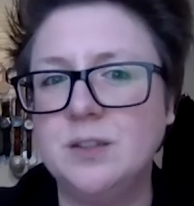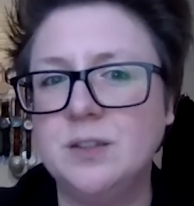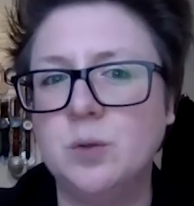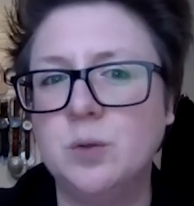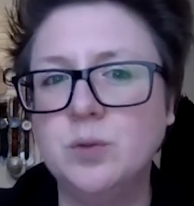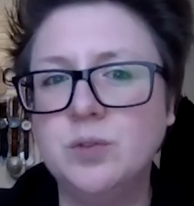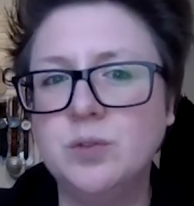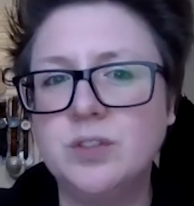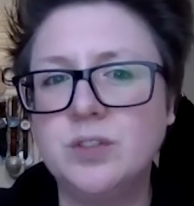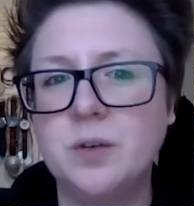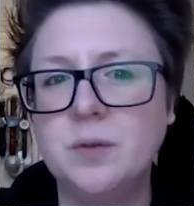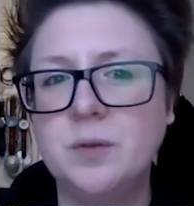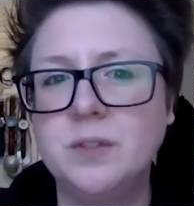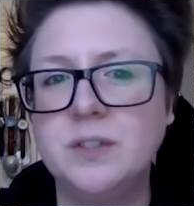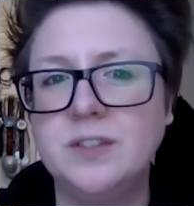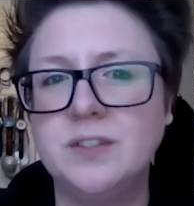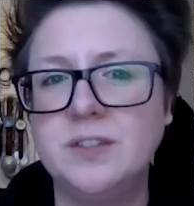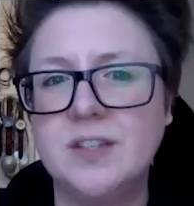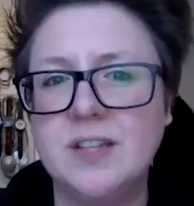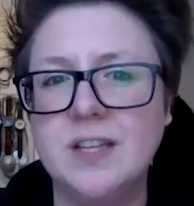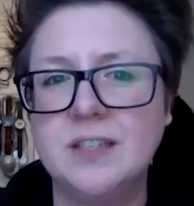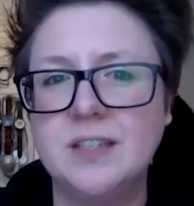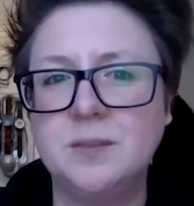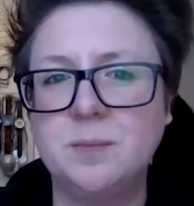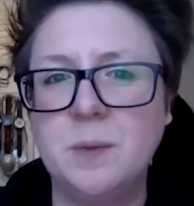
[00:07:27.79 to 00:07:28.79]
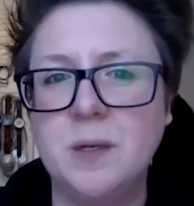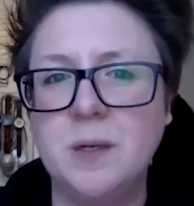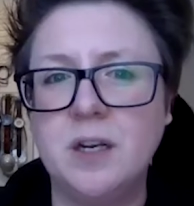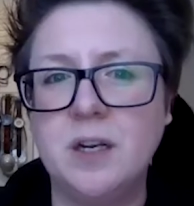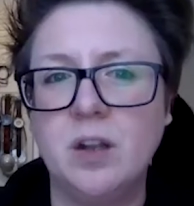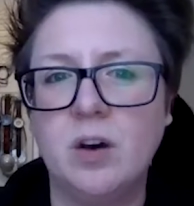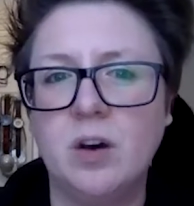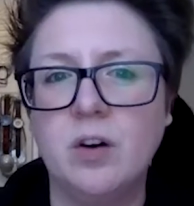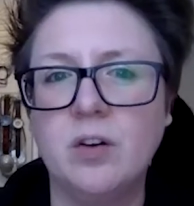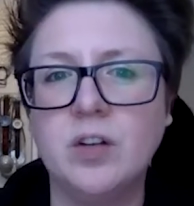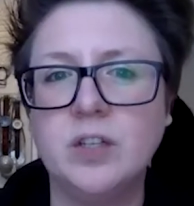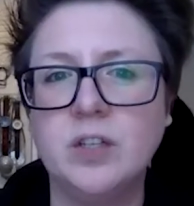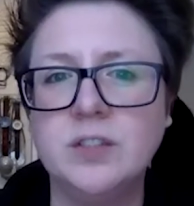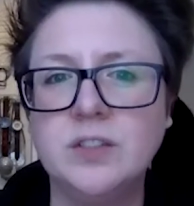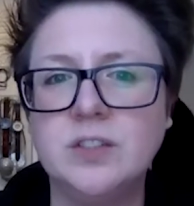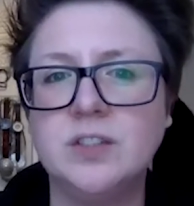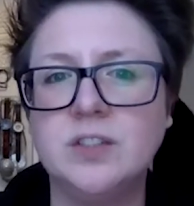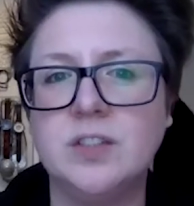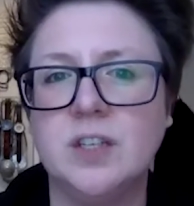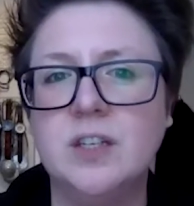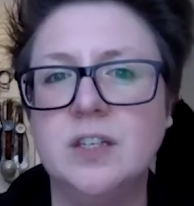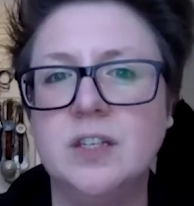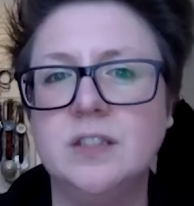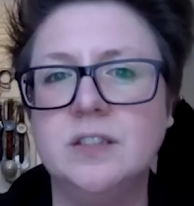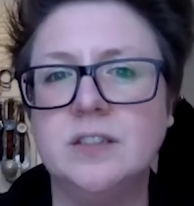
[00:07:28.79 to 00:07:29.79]
also is there's been a lot of
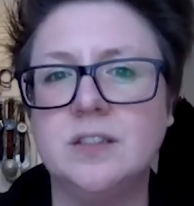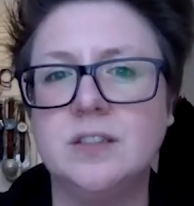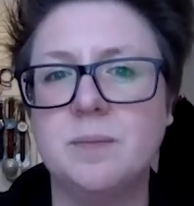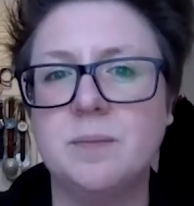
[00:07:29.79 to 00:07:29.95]
concerns